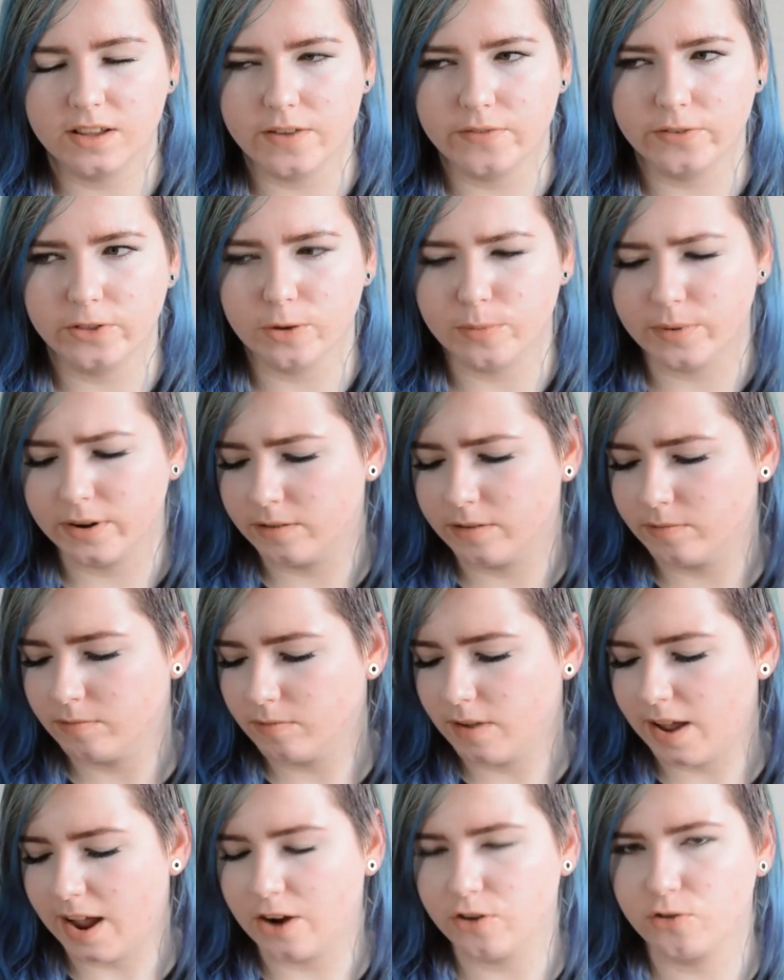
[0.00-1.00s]
even though my
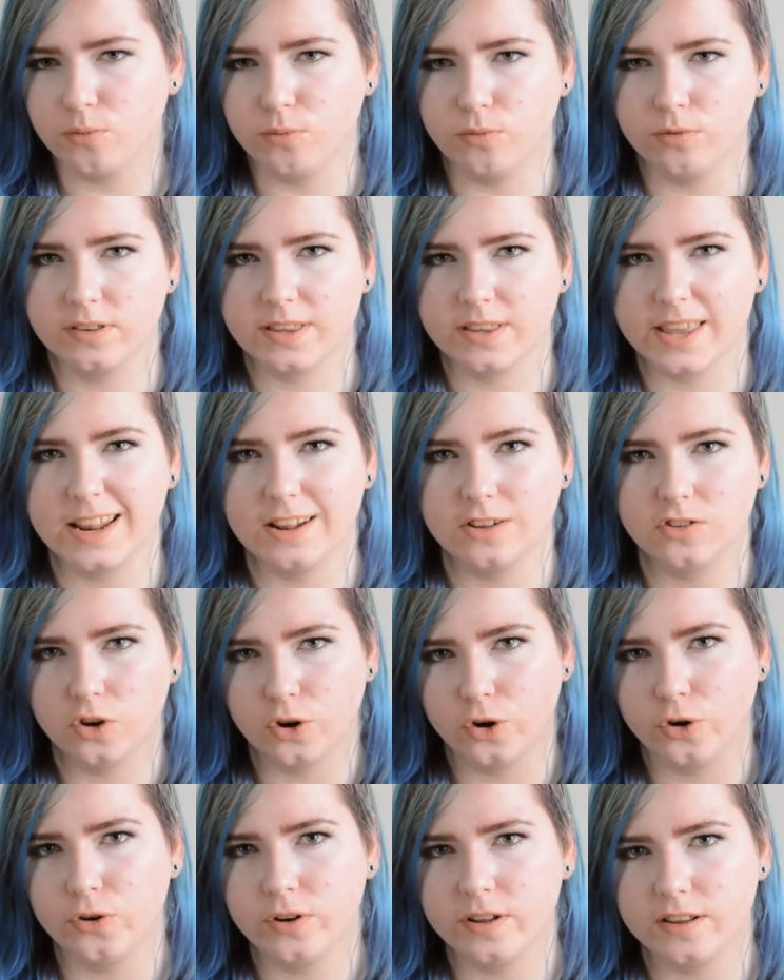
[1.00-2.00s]
actual skin
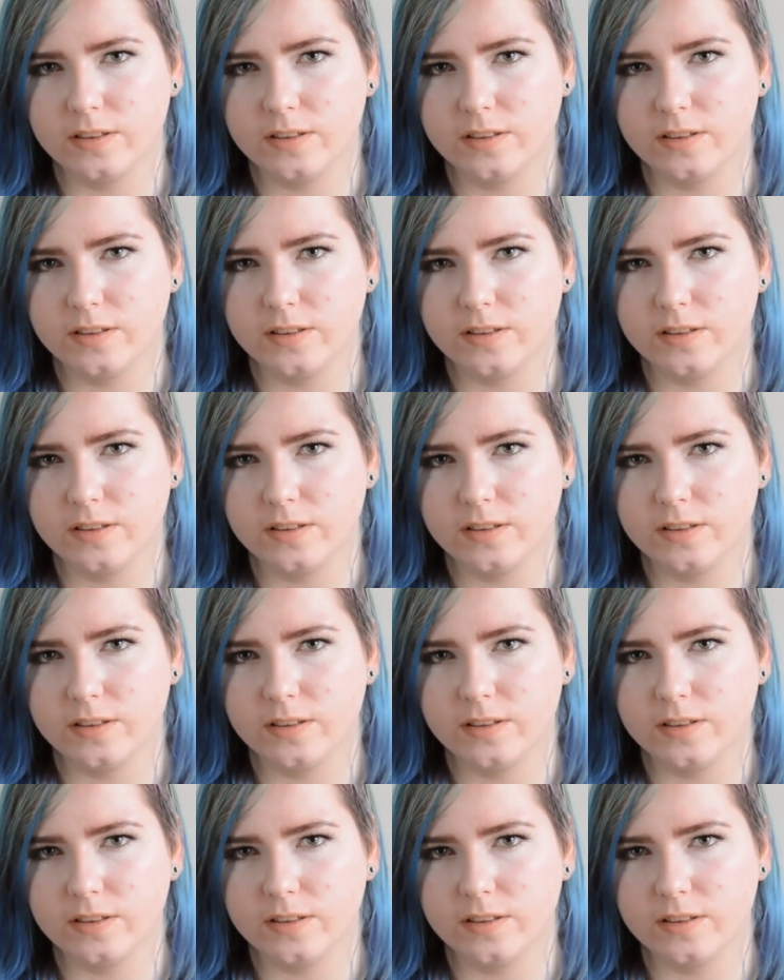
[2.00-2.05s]
tone